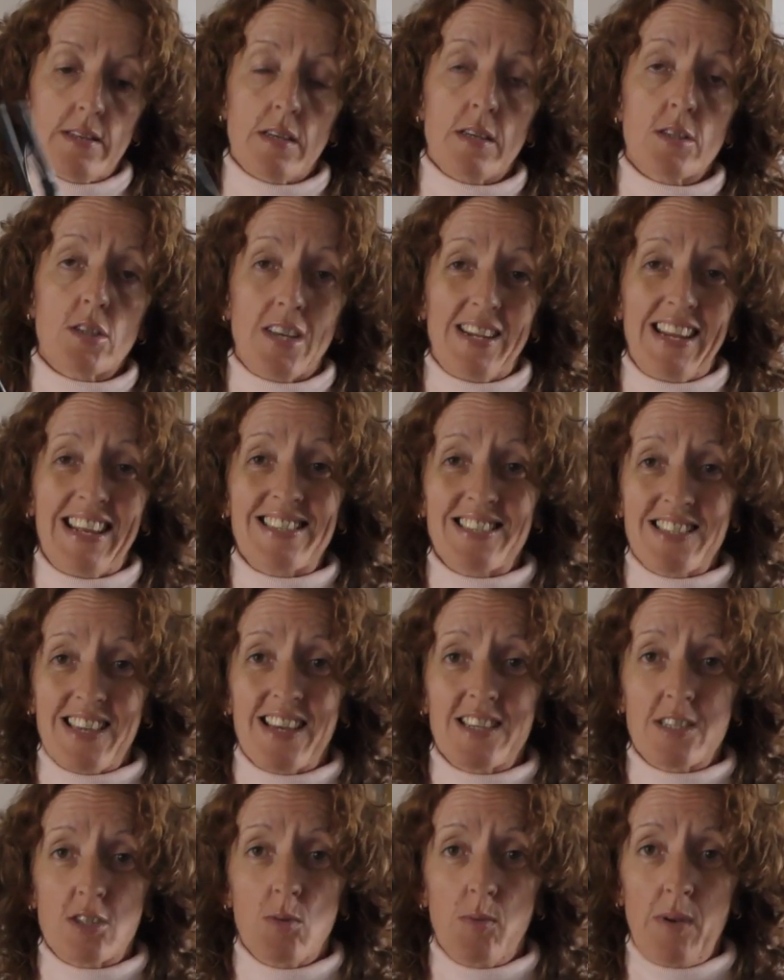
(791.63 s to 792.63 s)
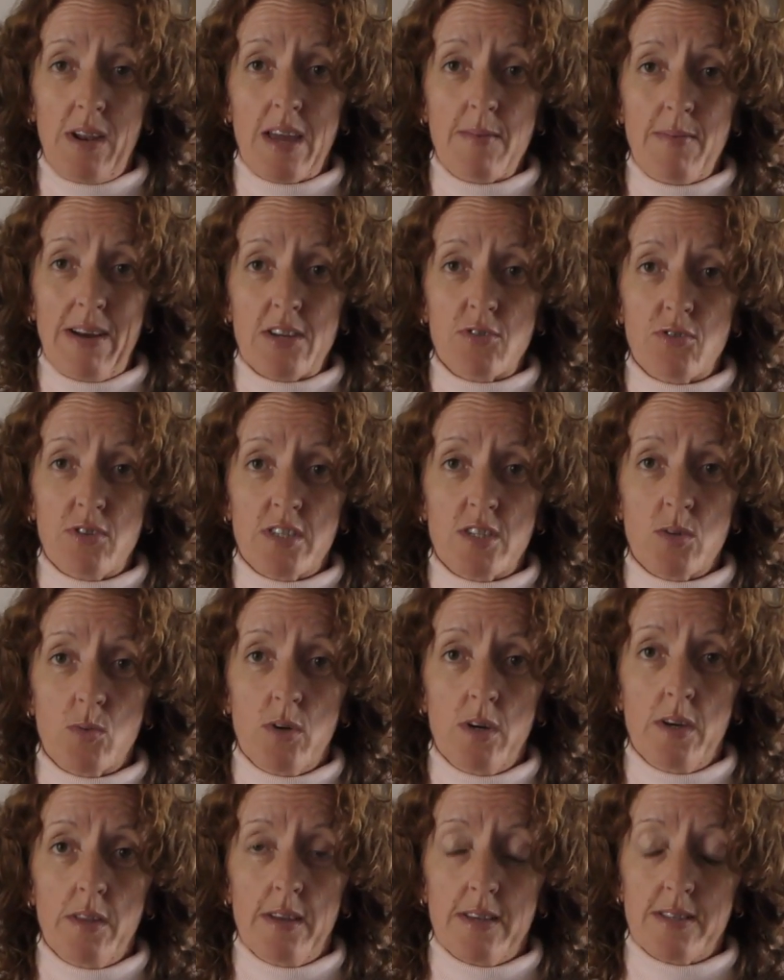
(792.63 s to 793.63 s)
So you need six AA batteries to
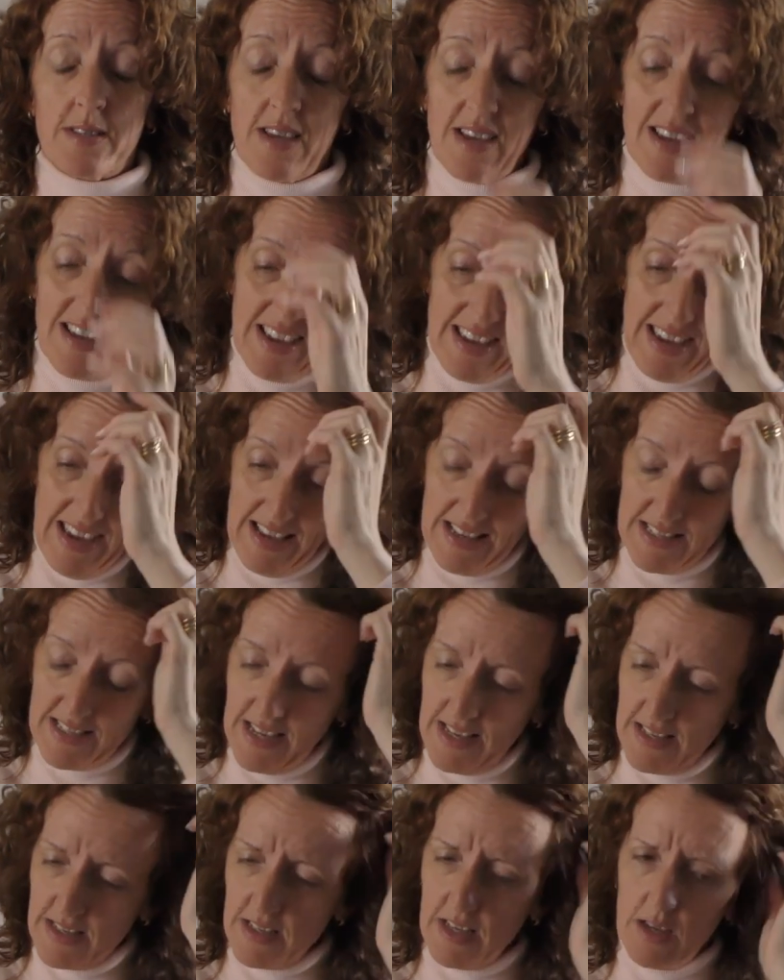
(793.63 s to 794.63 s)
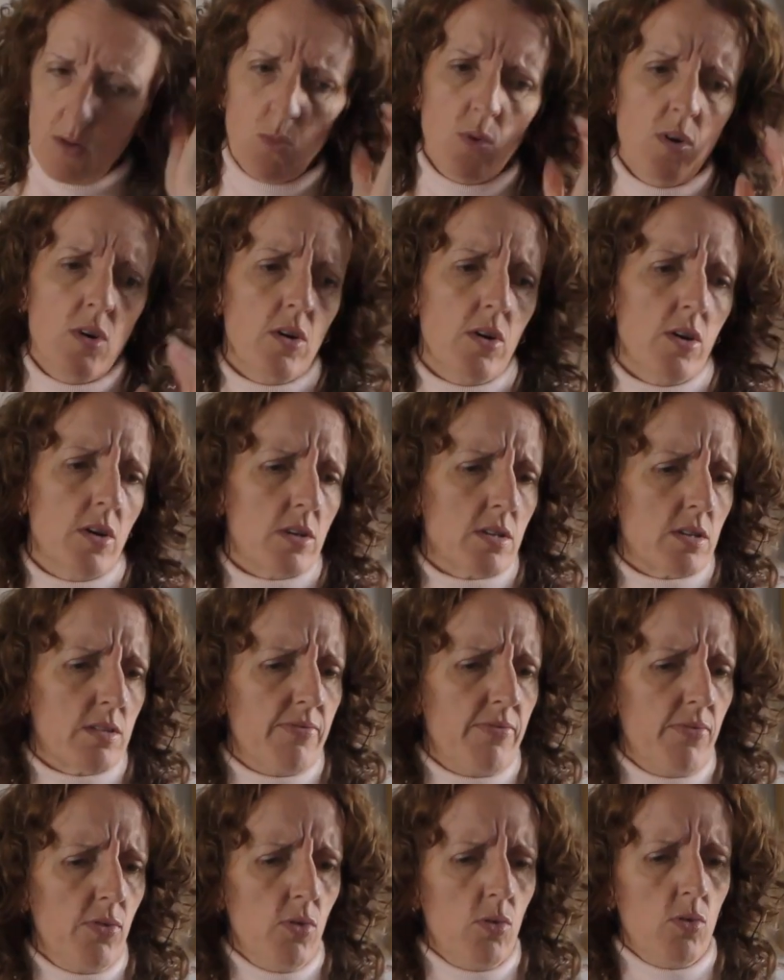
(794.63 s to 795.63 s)
work this. It says it works
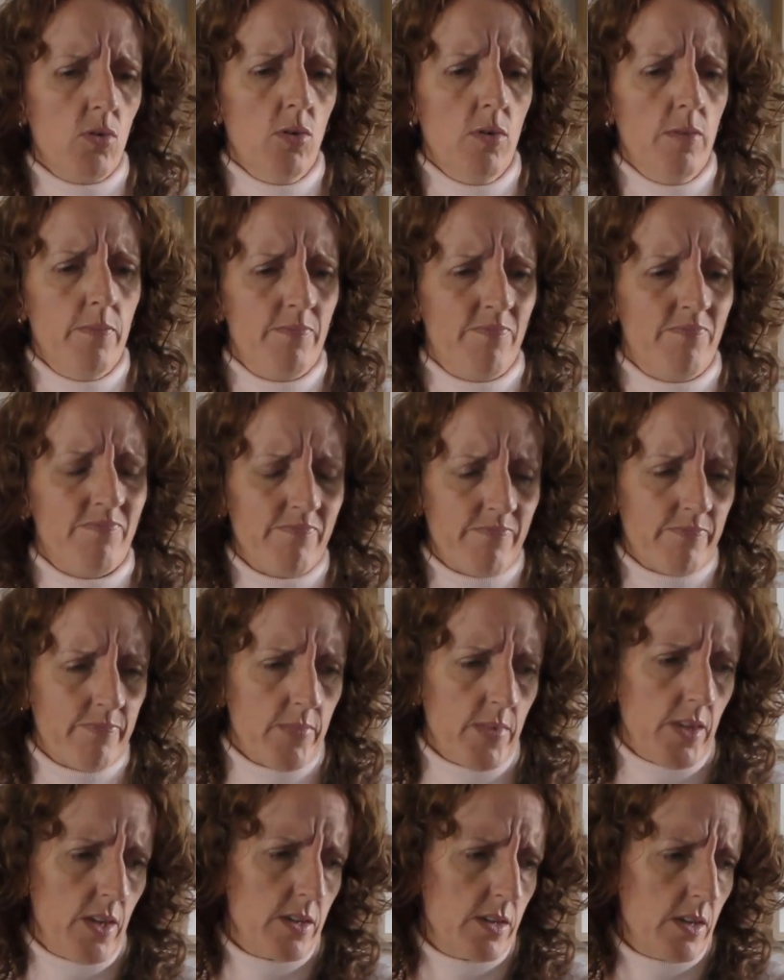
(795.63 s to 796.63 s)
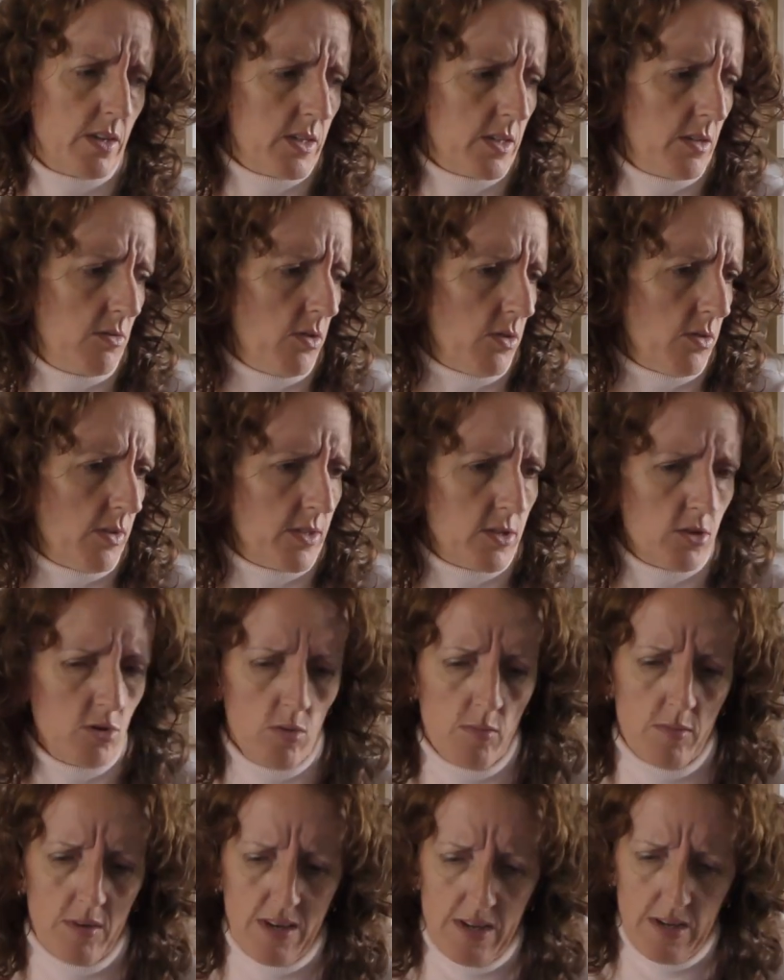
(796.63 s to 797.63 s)
for, I need to look this
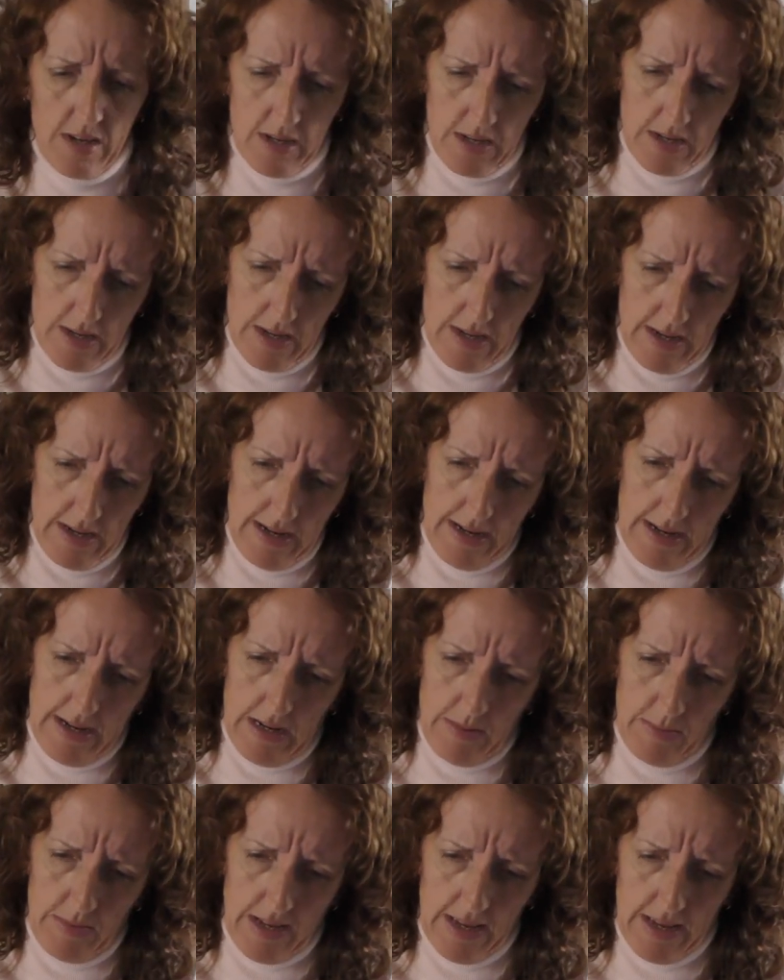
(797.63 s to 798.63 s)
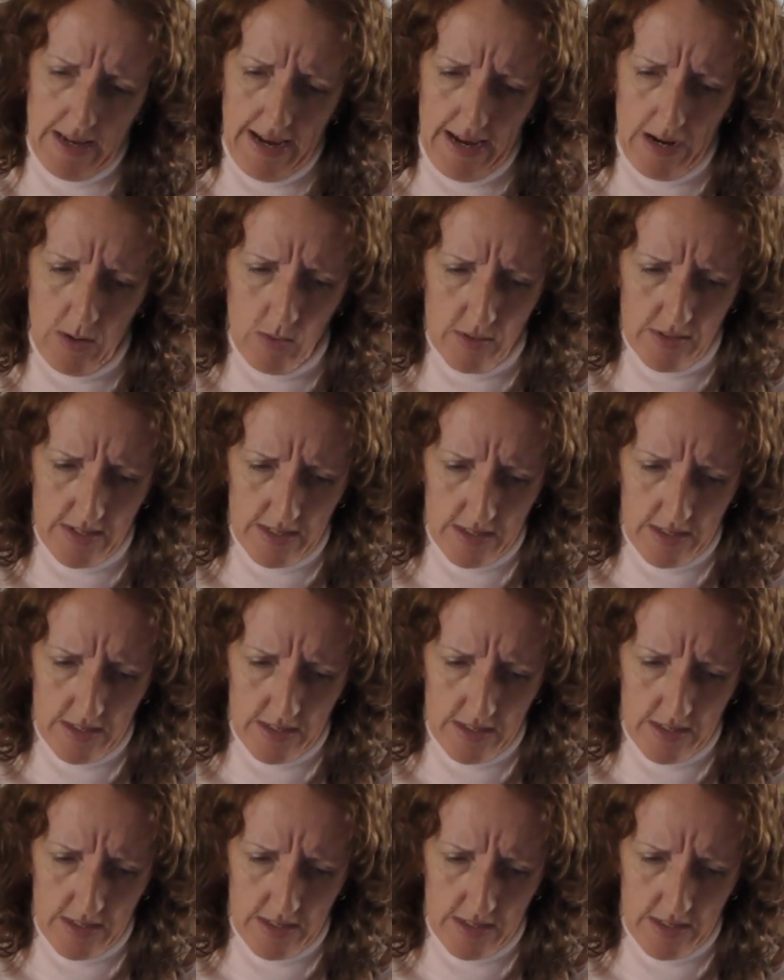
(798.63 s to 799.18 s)
up, how many hours?